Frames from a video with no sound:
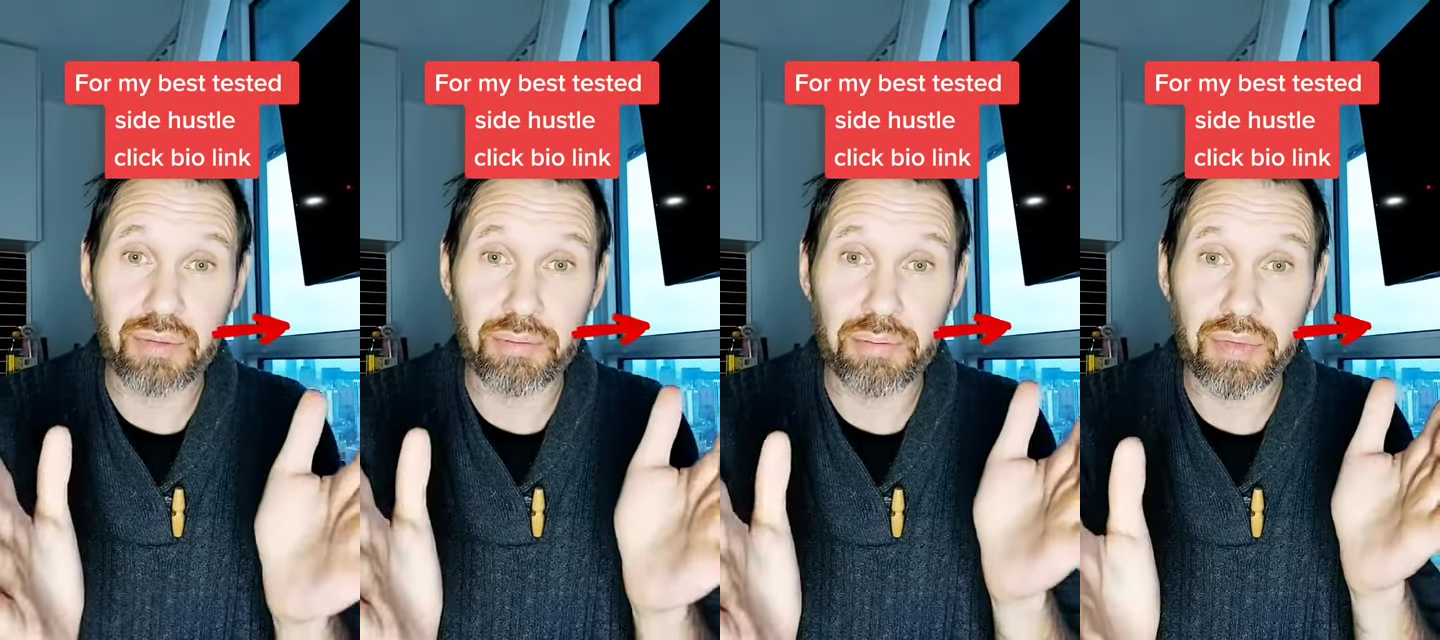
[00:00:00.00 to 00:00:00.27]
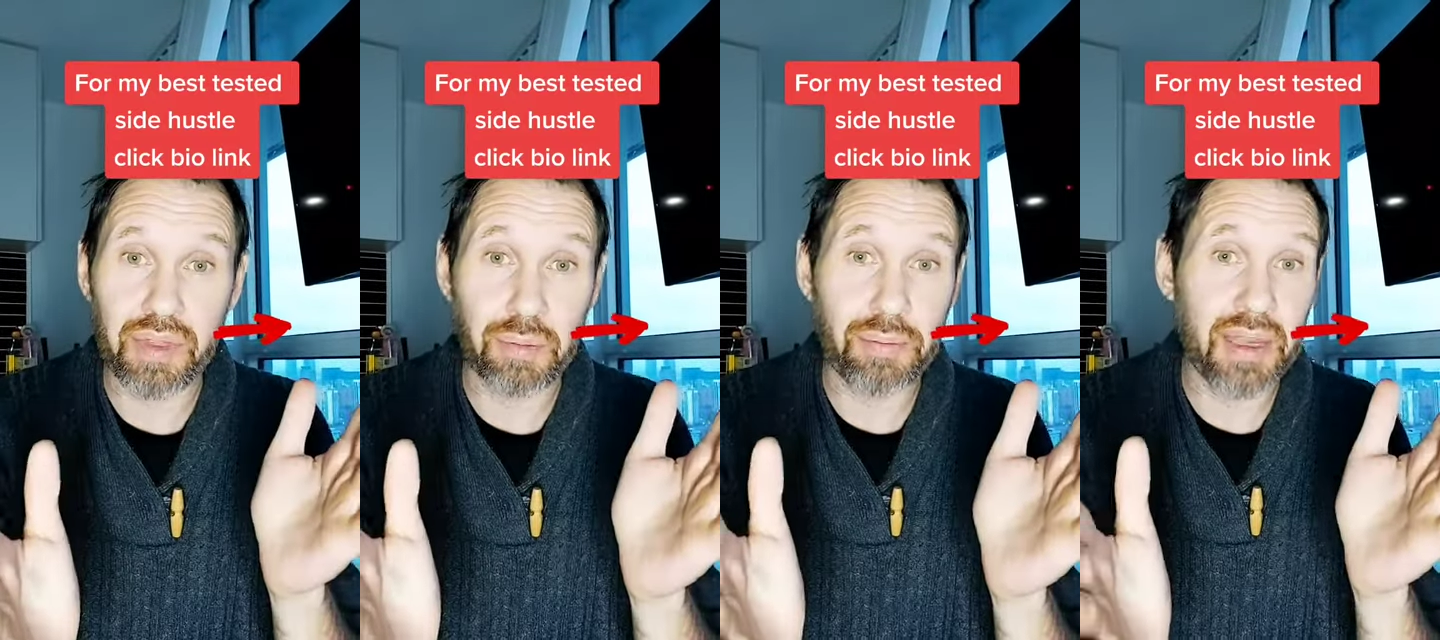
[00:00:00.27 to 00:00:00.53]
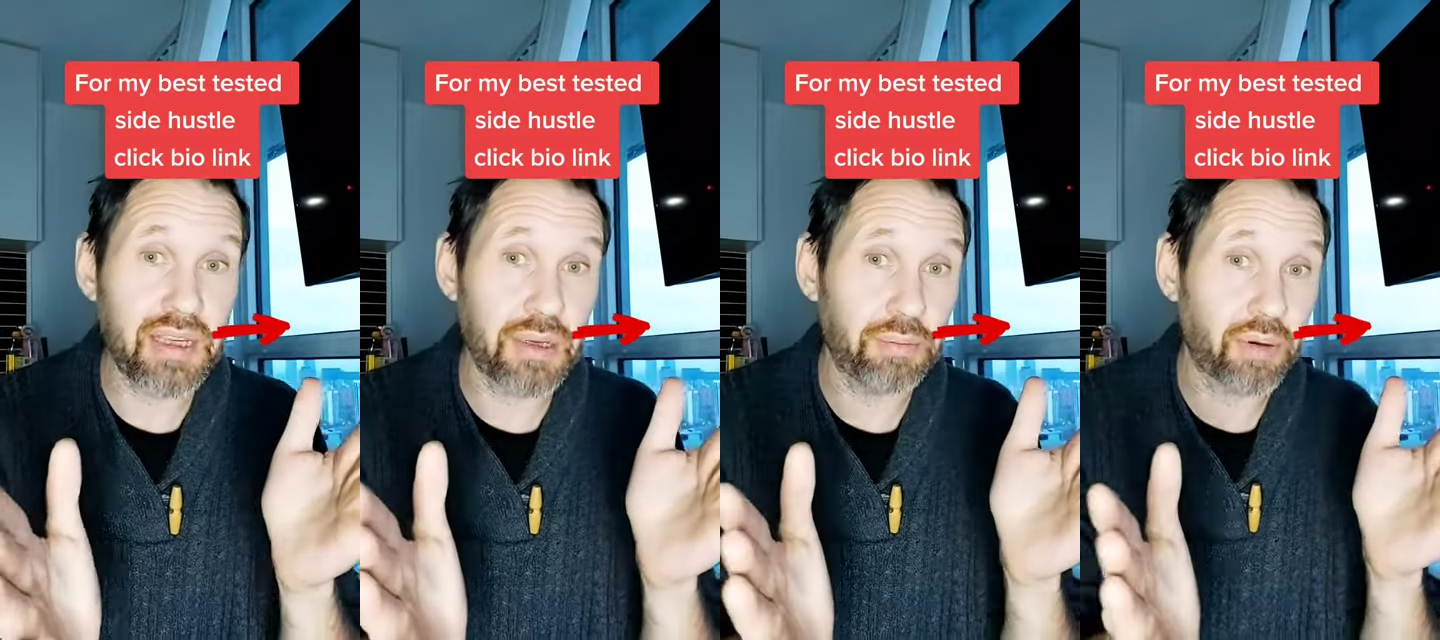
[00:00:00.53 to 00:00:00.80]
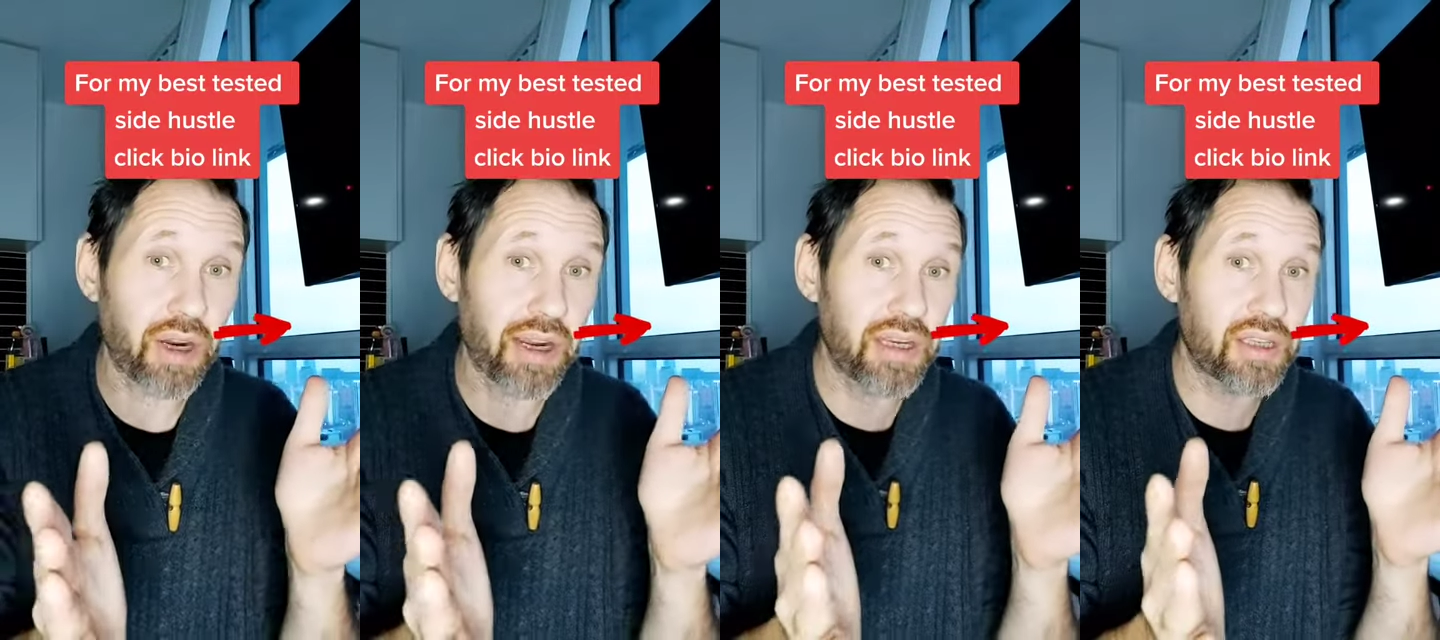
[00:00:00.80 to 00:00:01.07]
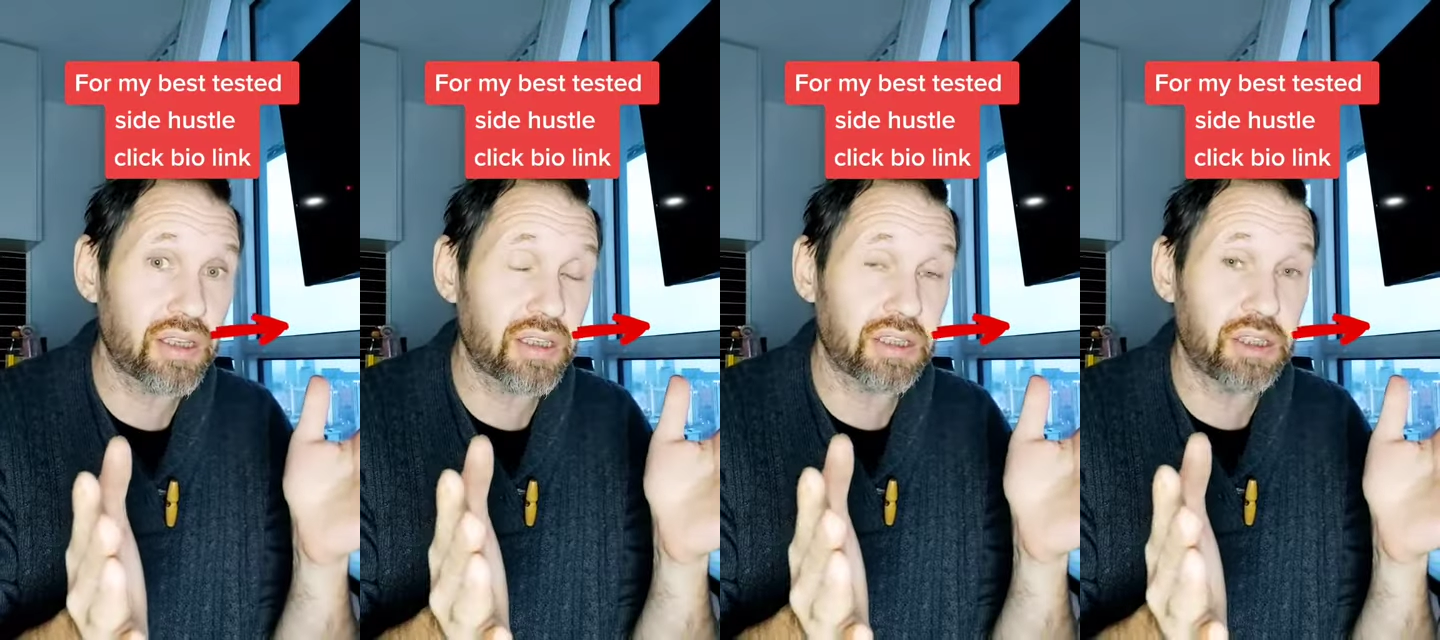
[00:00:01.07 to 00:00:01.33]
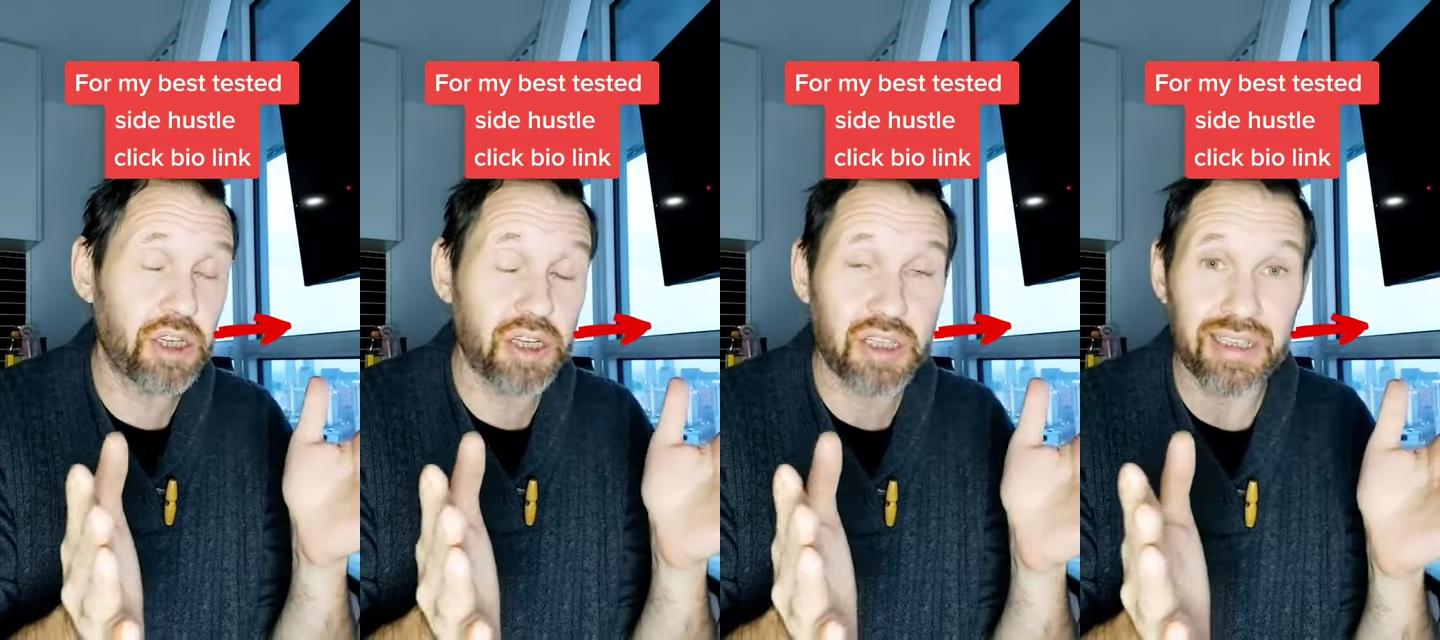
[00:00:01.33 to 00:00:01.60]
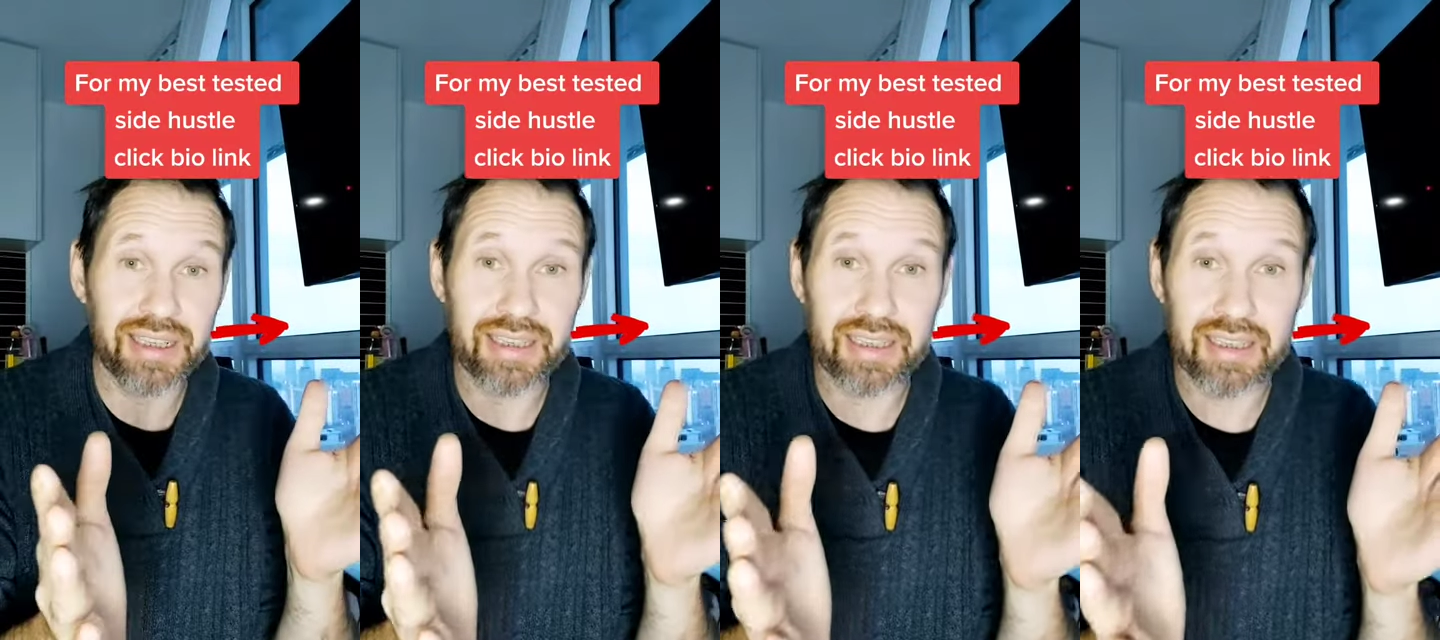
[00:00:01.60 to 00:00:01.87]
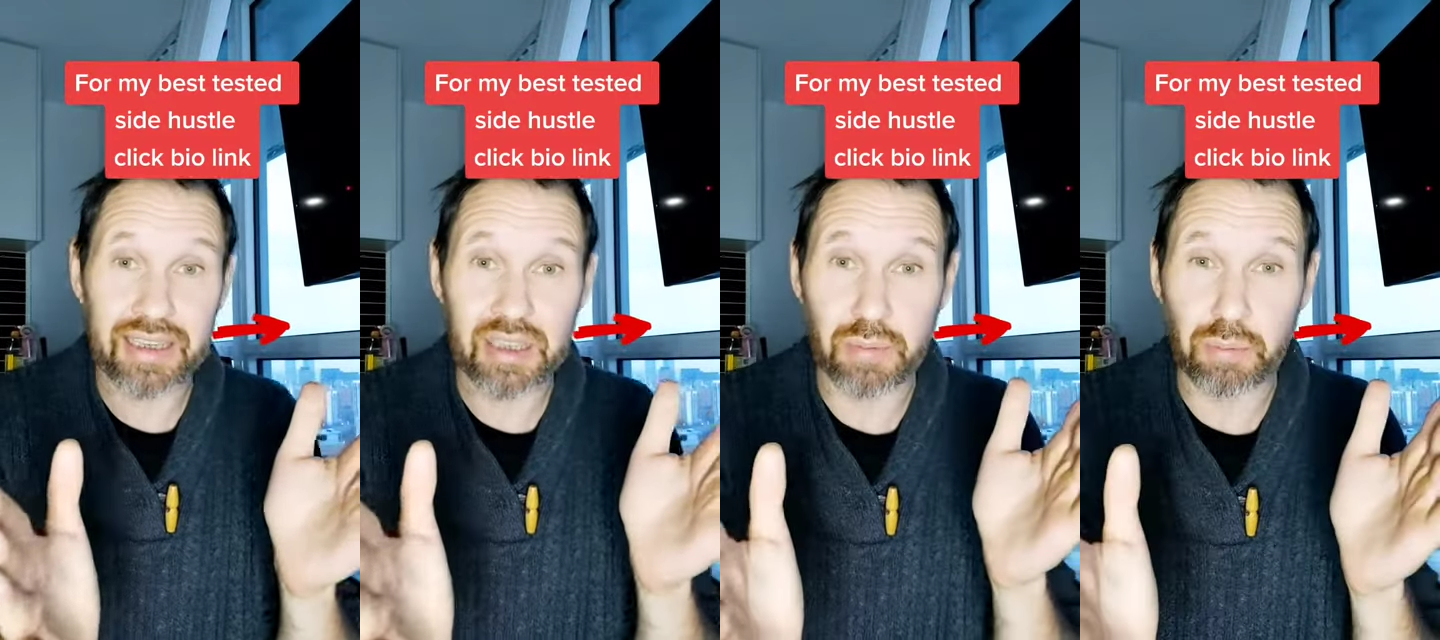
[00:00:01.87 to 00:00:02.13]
the minting price just to, is